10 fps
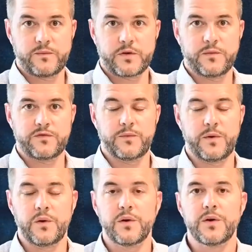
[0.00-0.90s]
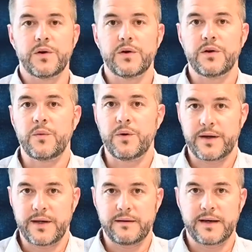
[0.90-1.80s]
comfortable
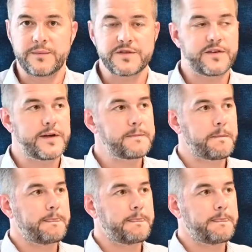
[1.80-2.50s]
working atmosphere.